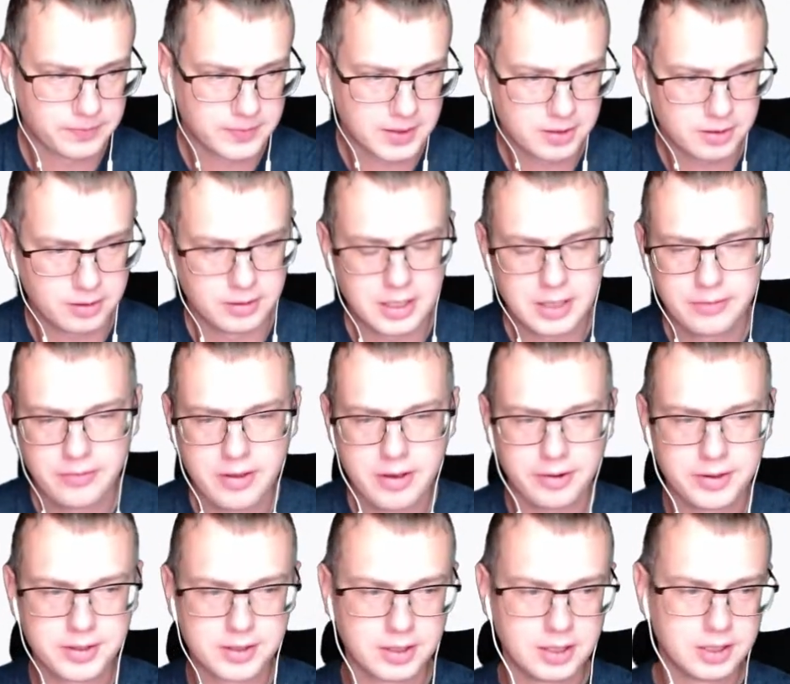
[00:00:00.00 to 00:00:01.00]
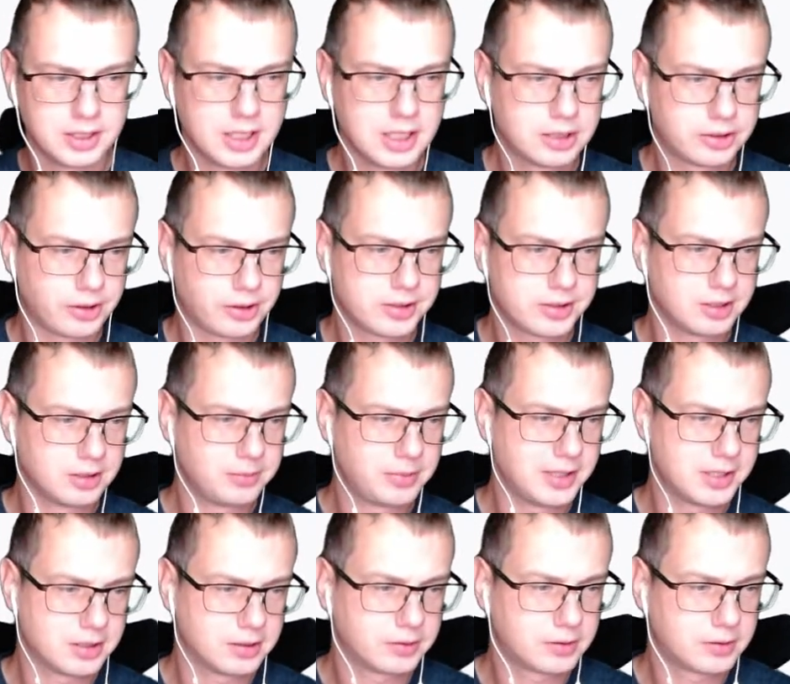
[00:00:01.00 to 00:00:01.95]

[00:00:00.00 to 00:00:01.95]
So if there is an interesting piece of